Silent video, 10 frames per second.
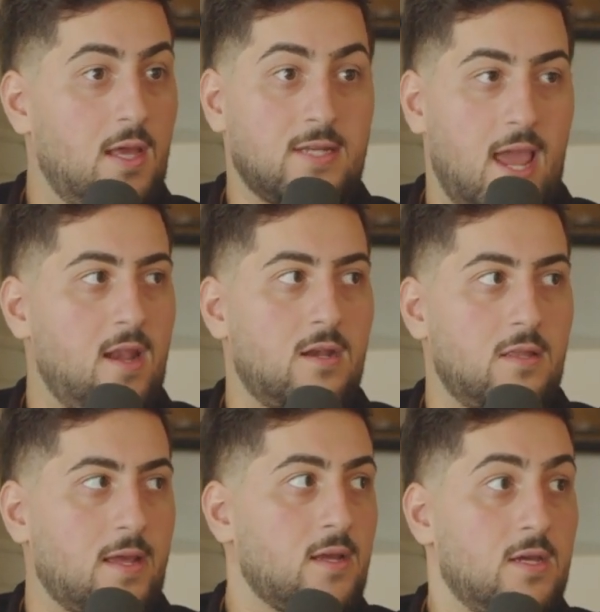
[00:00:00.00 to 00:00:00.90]
In Canada,
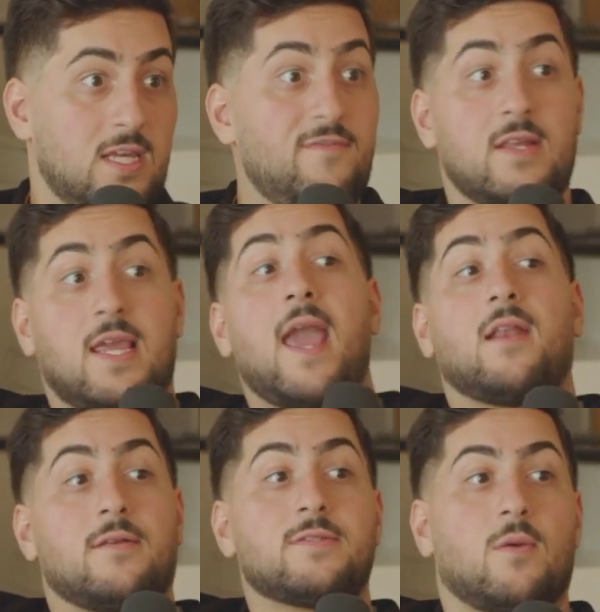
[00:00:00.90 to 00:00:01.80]
like even in
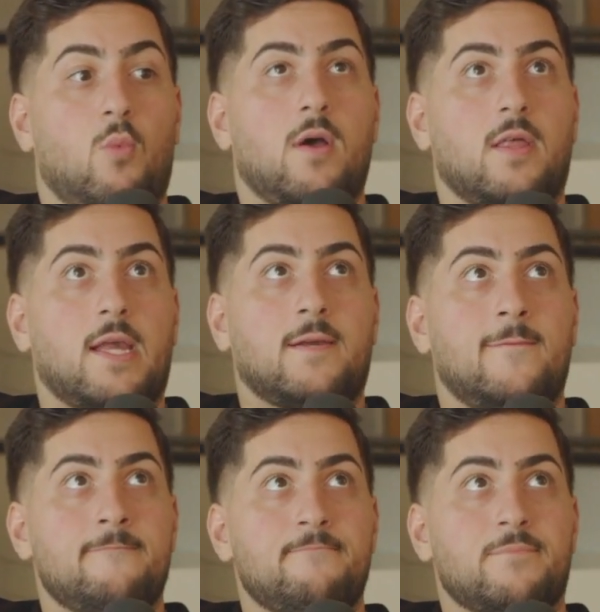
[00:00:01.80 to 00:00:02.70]
Canada, somewhat like
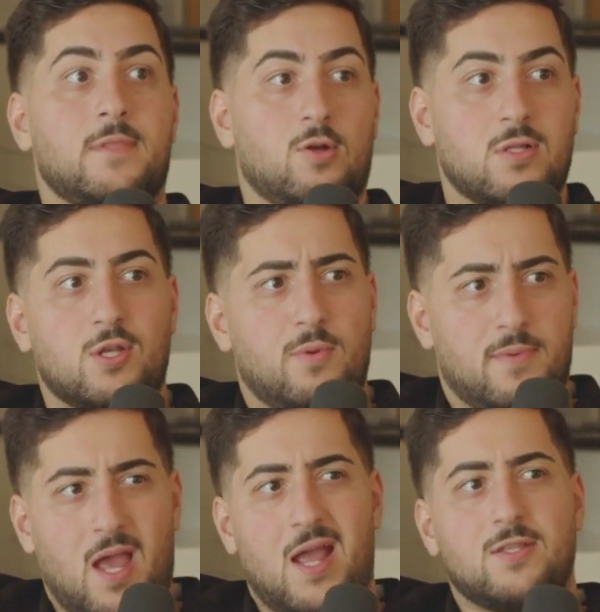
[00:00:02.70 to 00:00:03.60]
they're a little bit
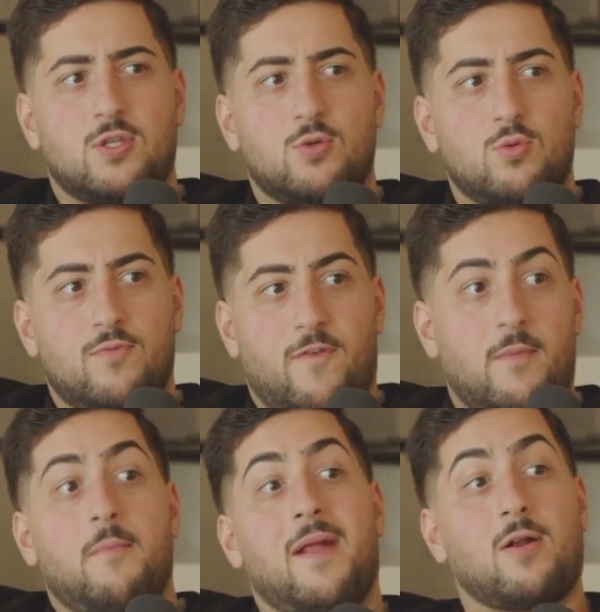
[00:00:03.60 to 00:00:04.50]
behind too from
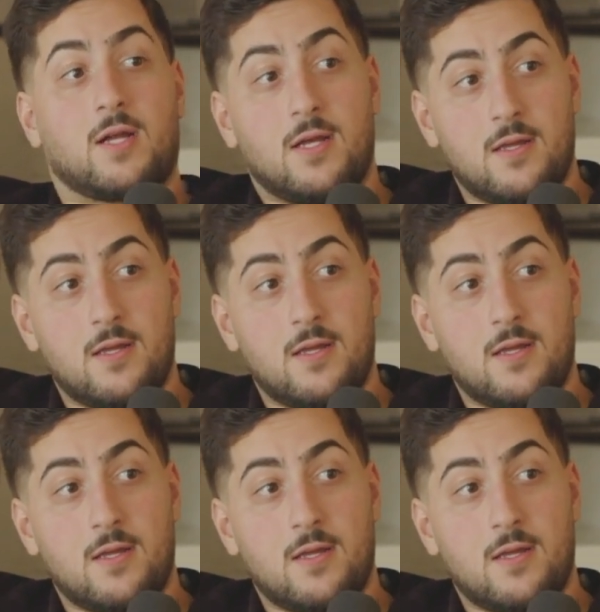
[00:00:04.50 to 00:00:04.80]
America.